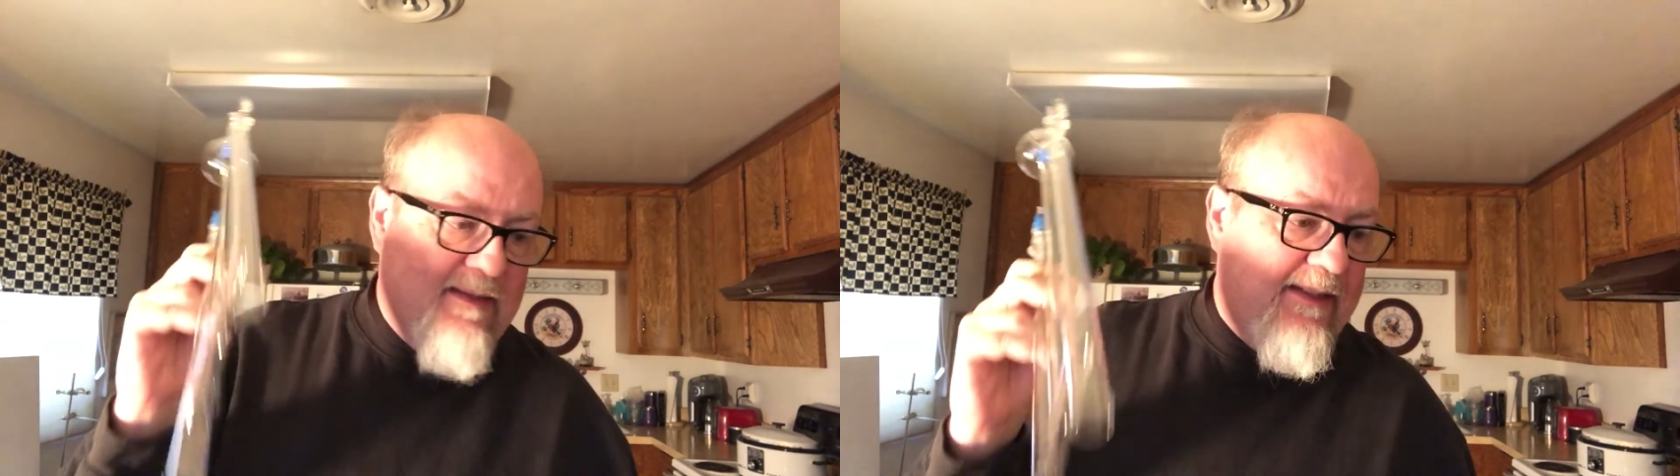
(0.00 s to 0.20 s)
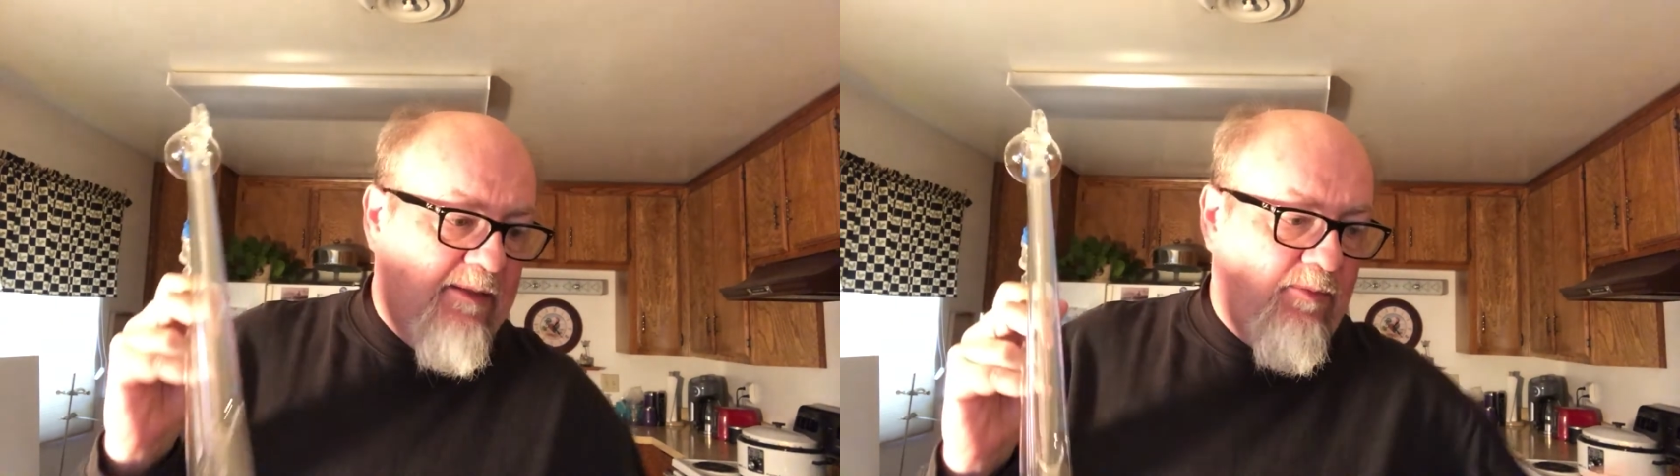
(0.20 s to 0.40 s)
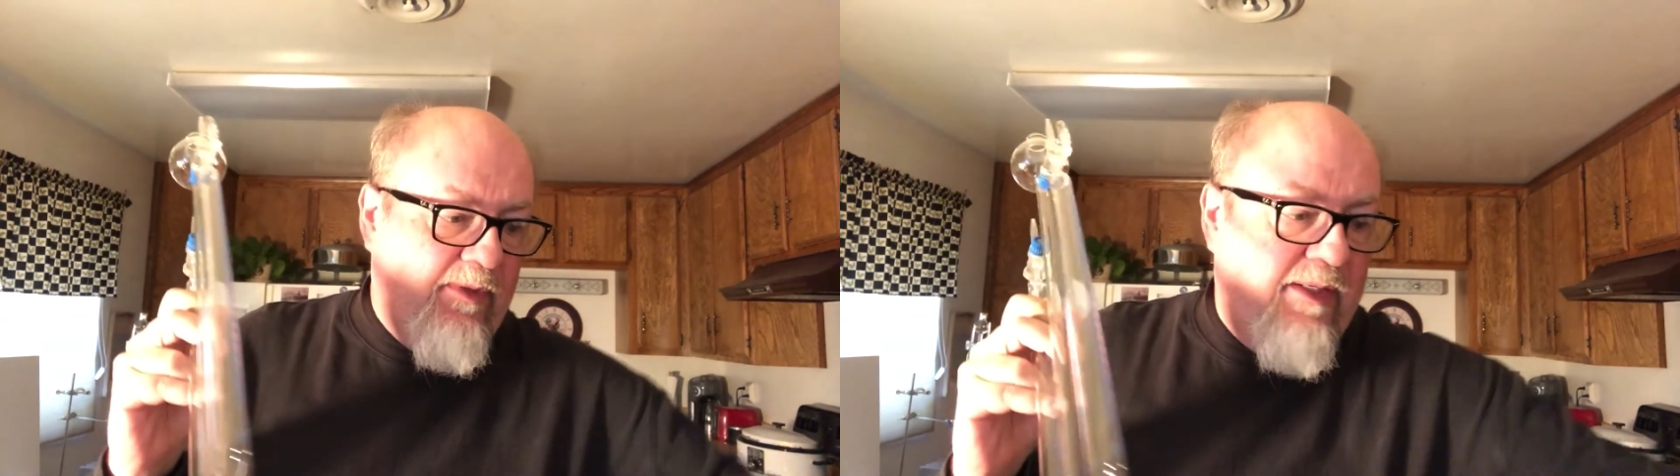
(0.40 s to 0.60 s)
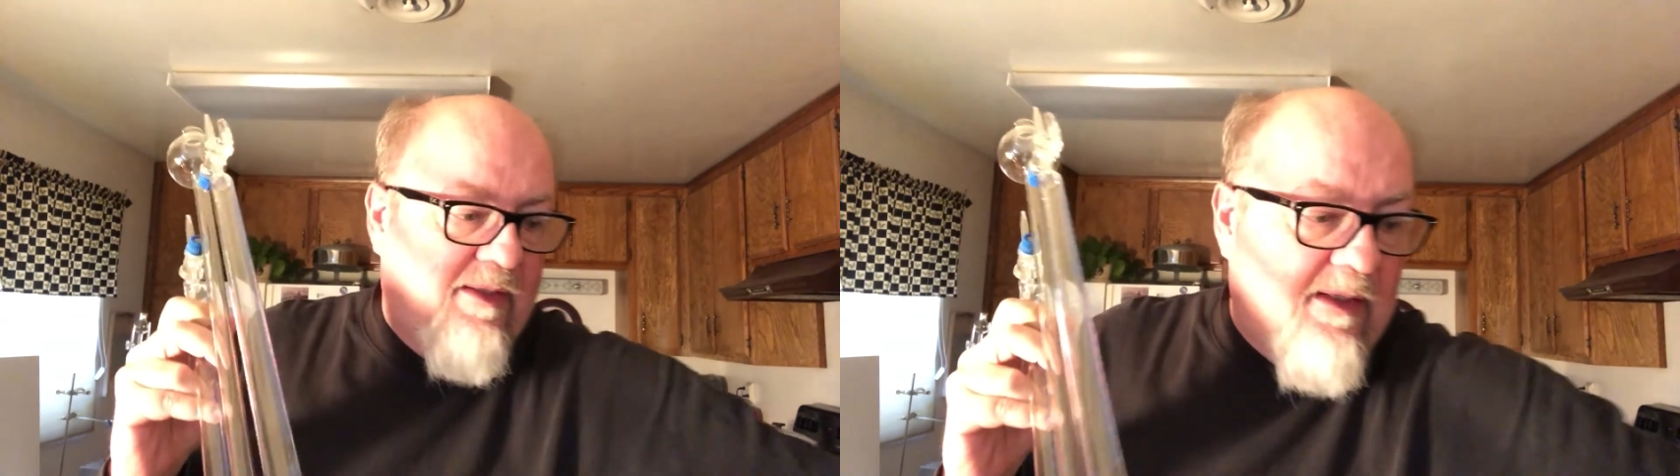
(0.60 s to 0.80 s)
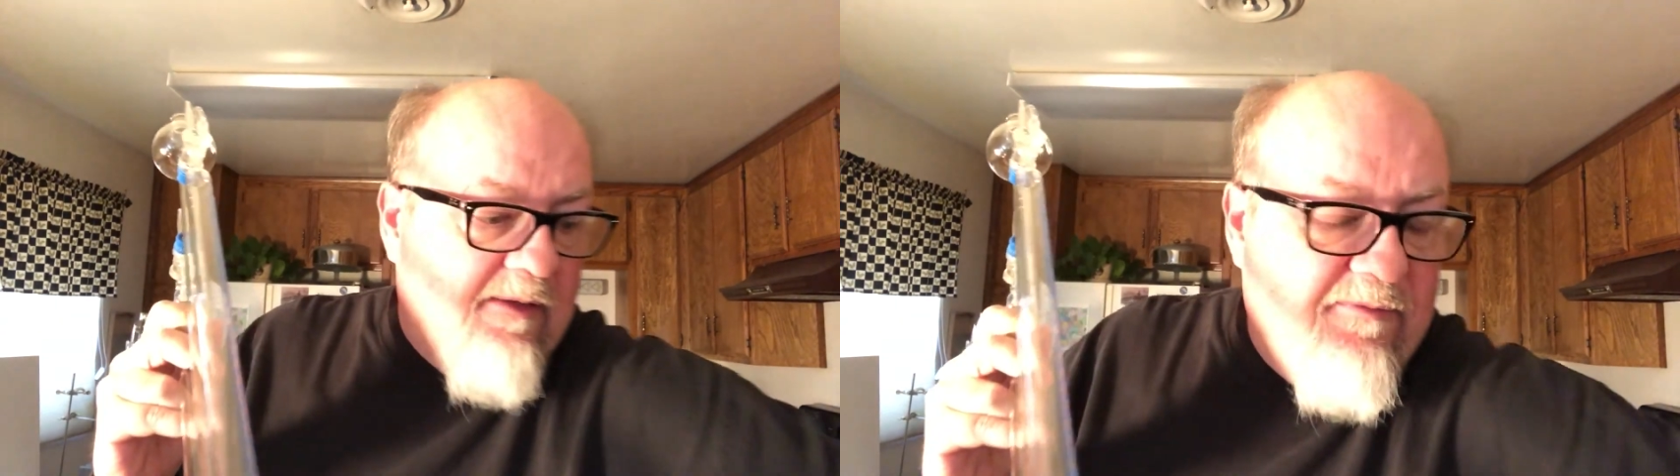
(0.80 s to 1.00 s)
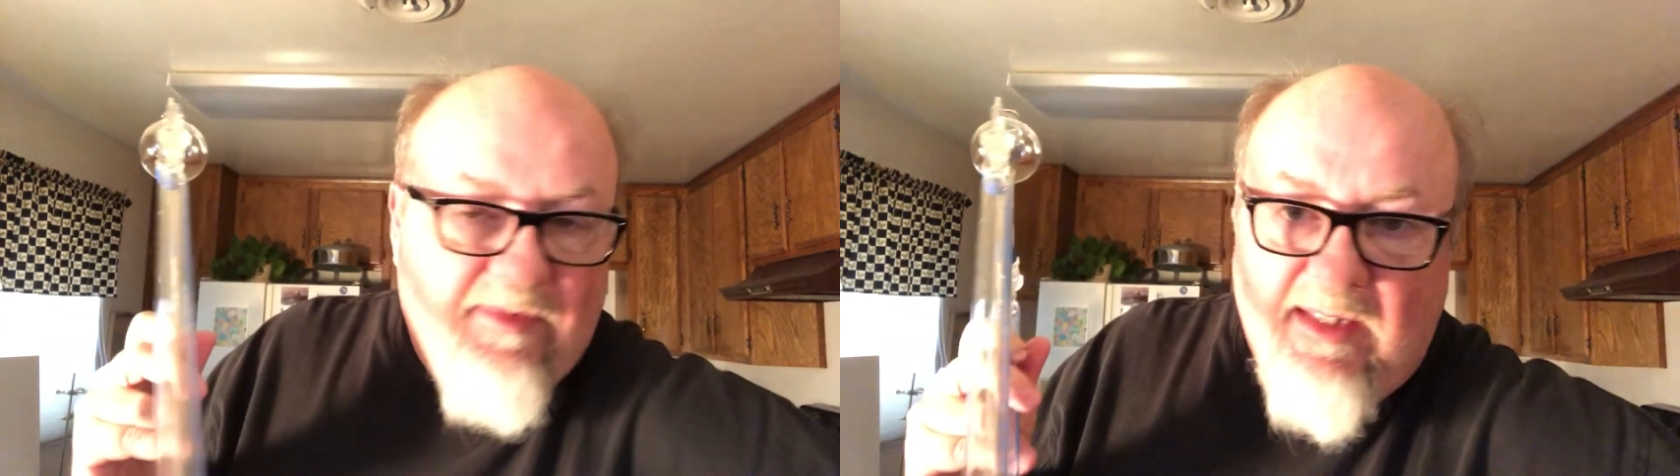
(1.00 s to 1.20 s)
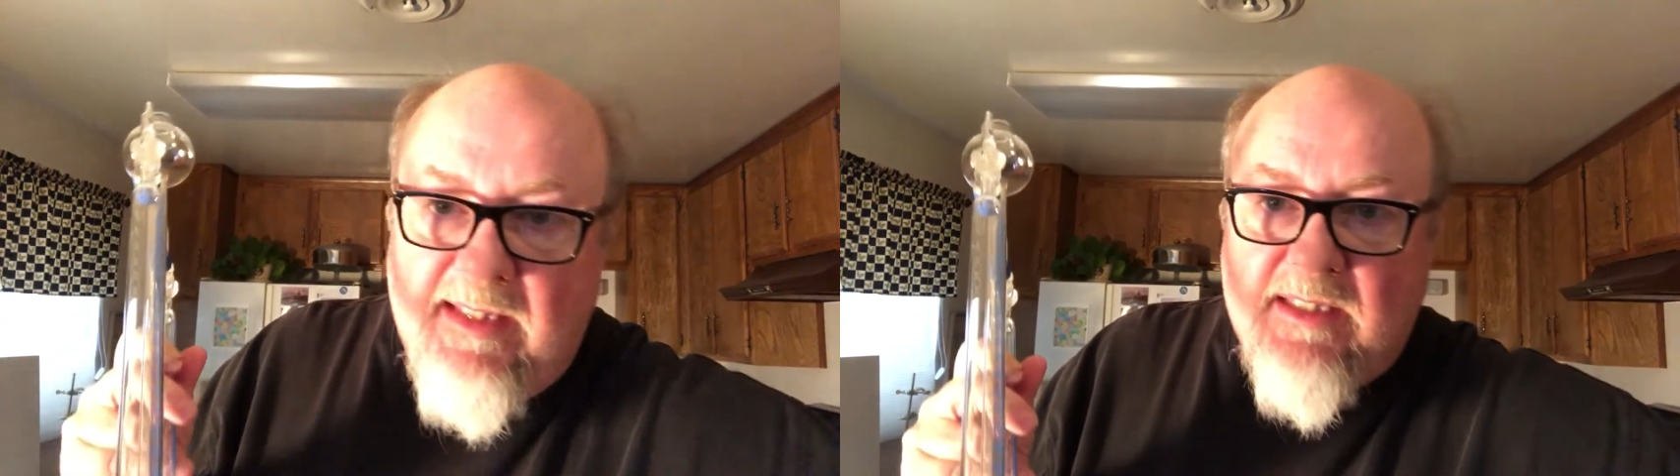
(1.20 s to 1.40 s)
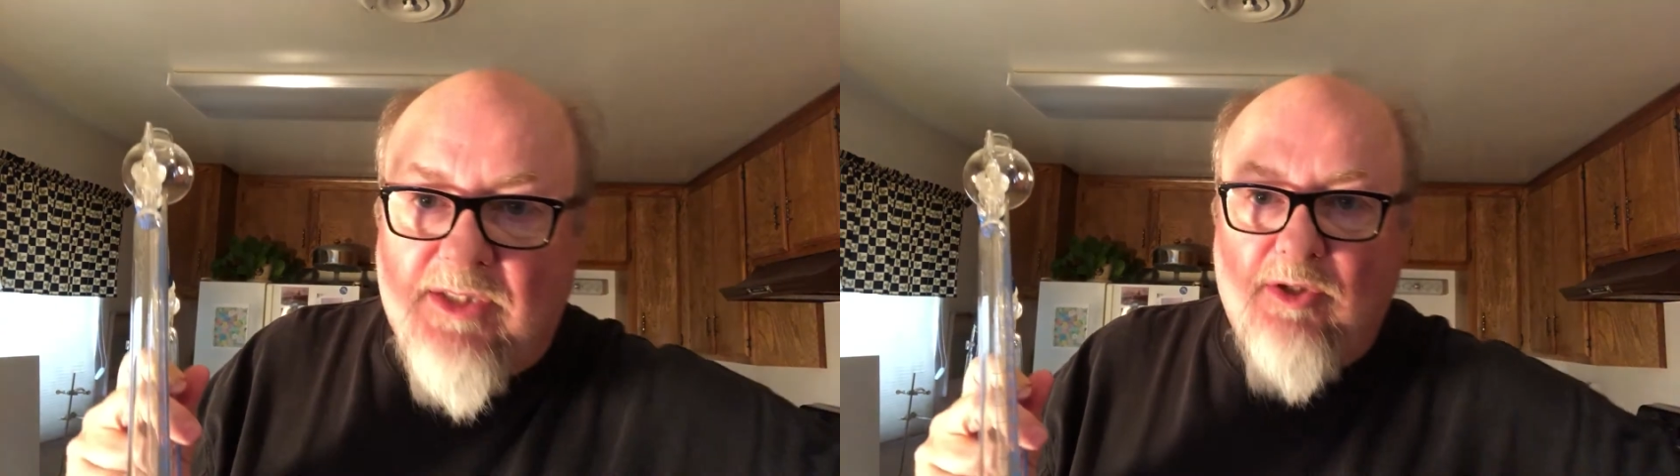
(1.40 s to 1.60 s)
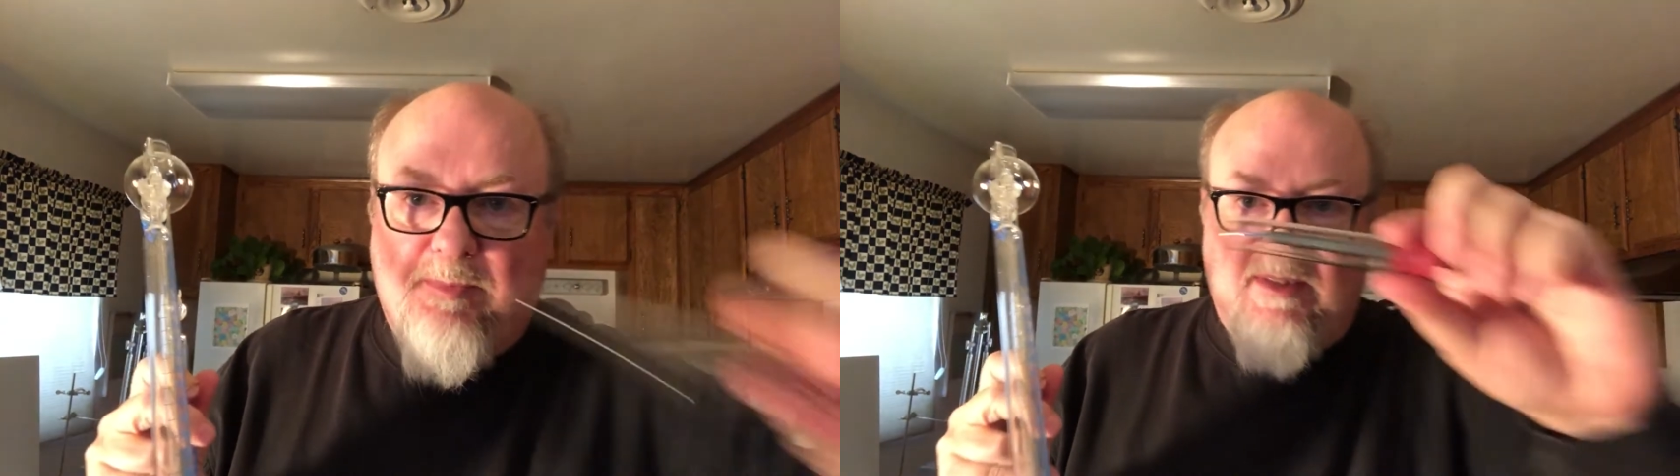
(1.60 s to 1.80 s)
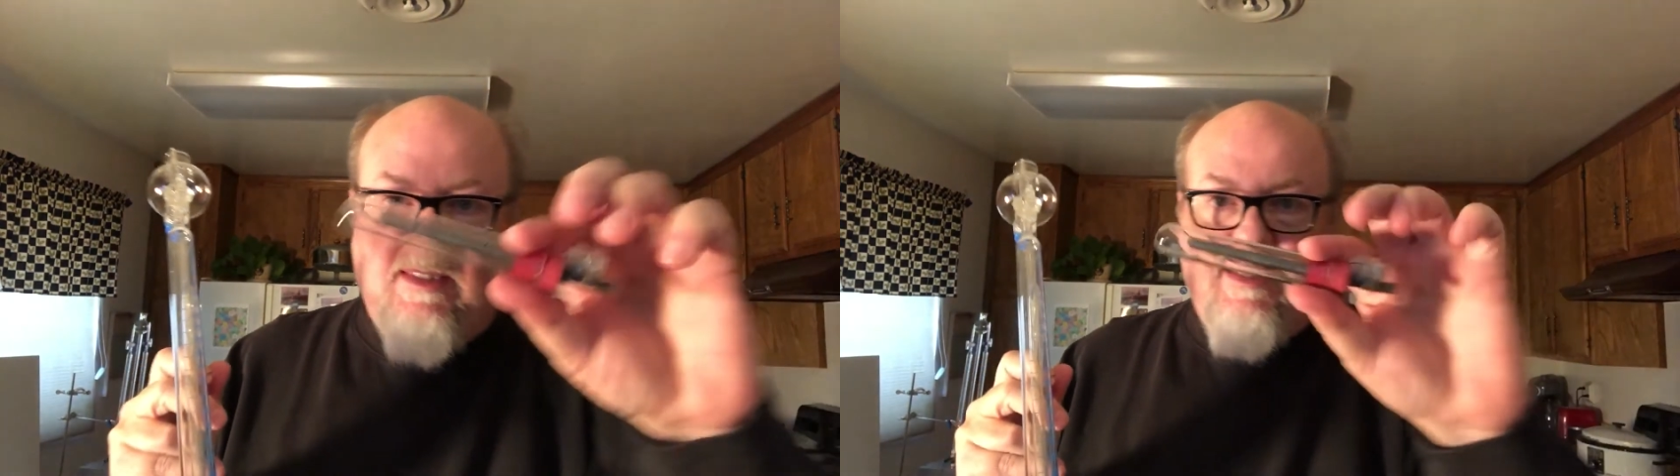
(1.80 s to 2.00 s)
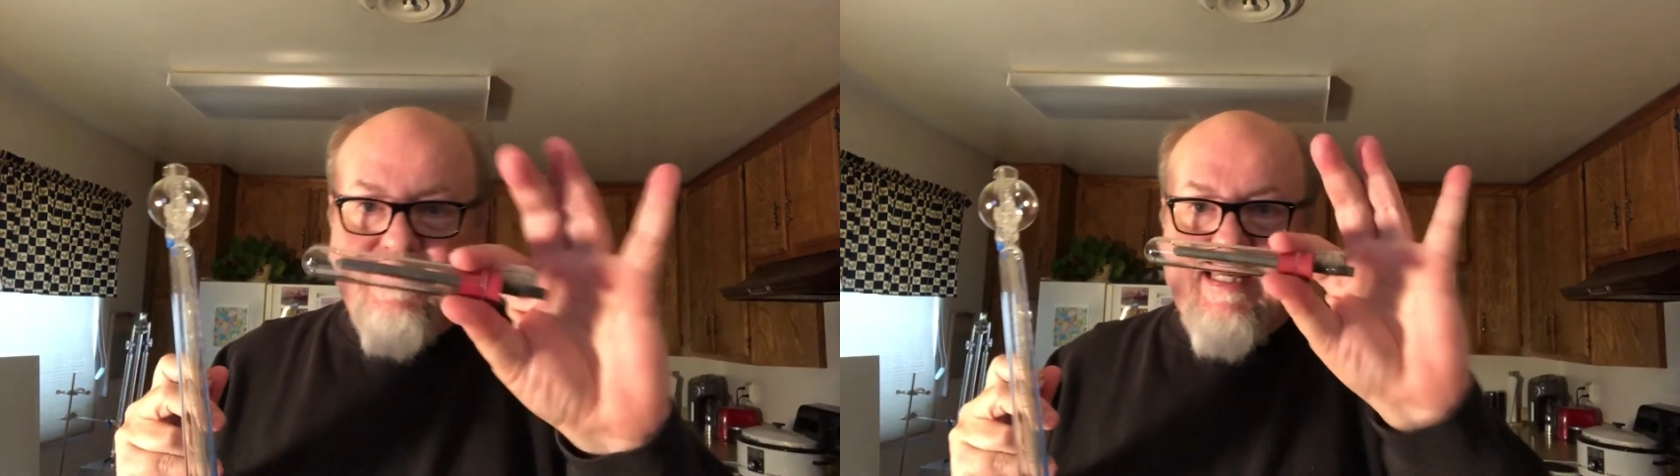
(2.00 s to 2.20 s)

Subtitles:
get rid of these stupid things,